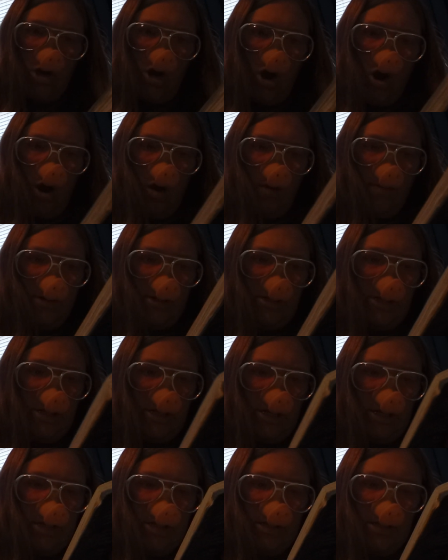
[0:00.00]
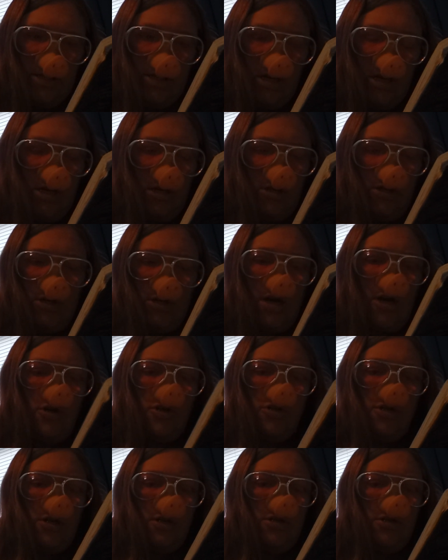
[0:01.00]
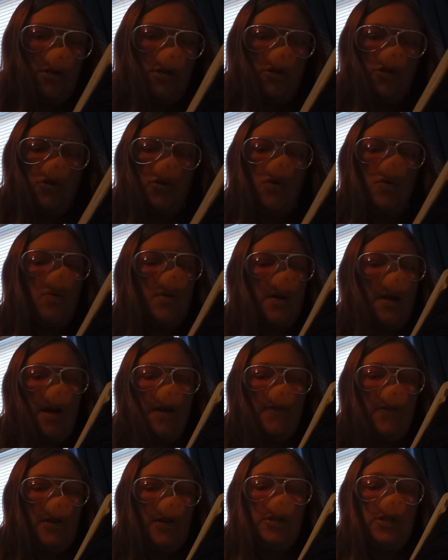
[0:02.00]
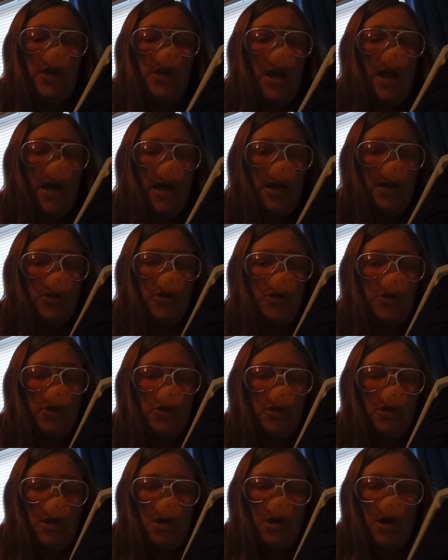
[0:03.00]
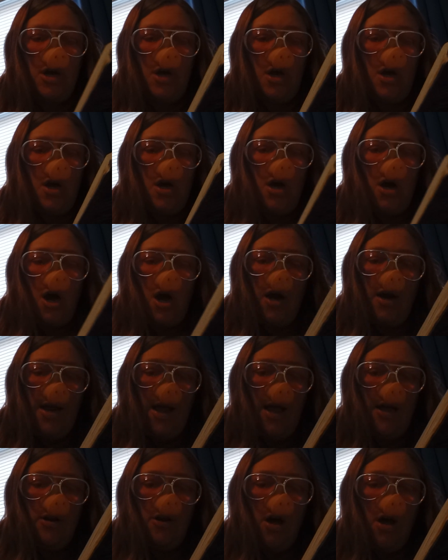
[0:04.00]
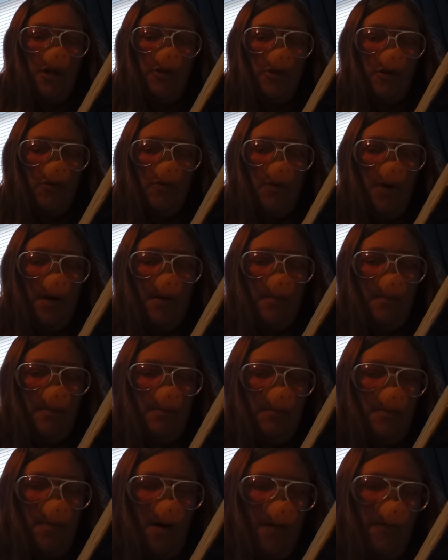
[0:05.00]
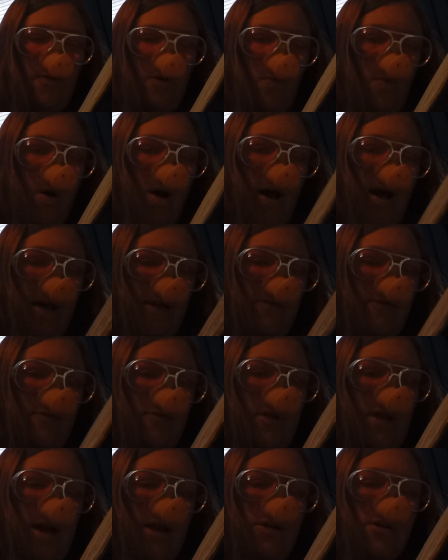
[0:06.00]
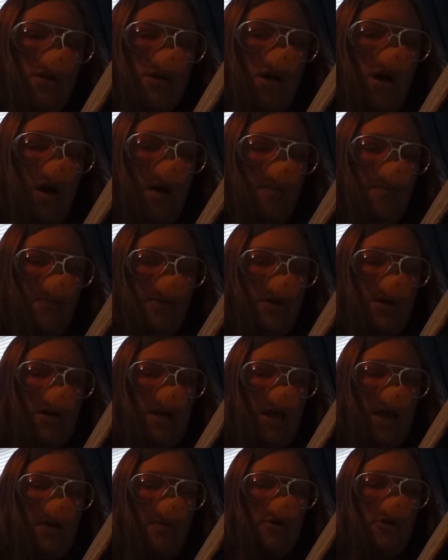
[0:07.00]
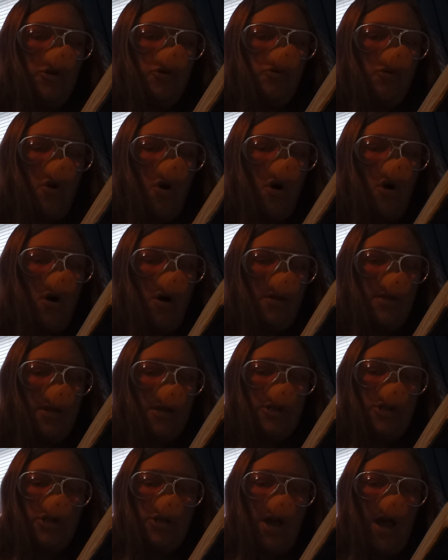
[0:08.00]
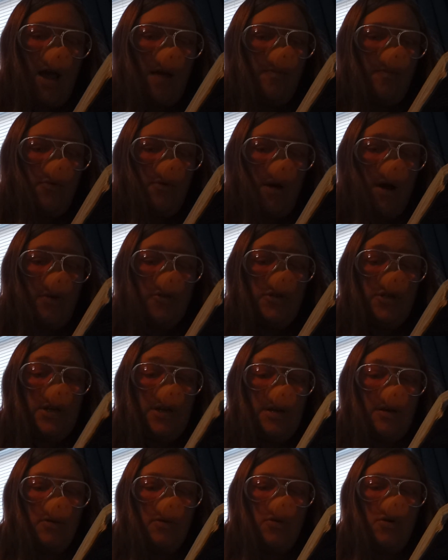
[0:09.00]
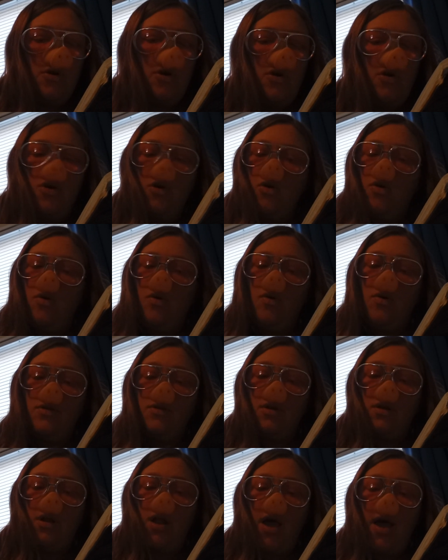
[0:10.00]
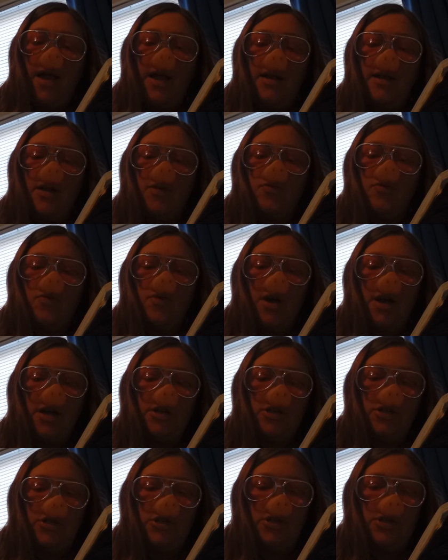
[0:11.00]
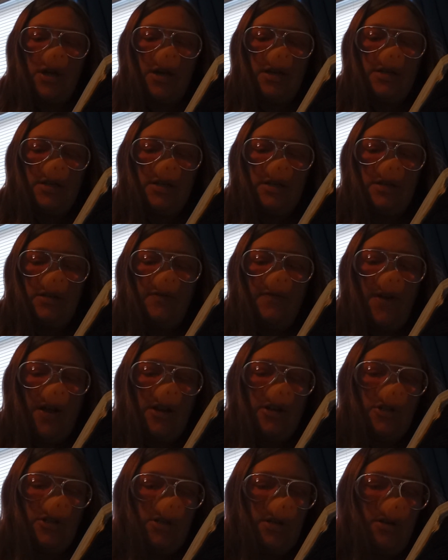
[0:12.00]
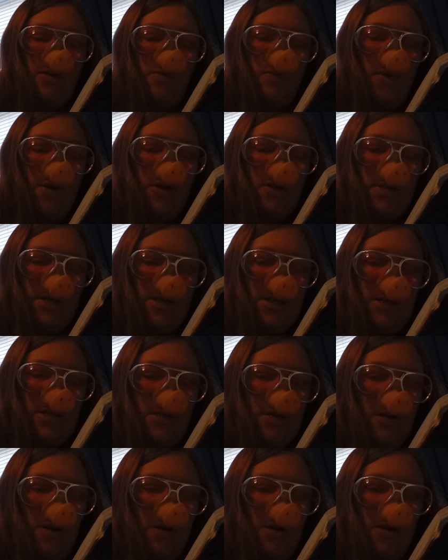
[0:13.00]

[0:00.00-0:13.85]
Charmides, tells us the story of his days. Again on the rim of the wide flat cup he would draw the stag browsing, or the lion at rest as his fancy willed it.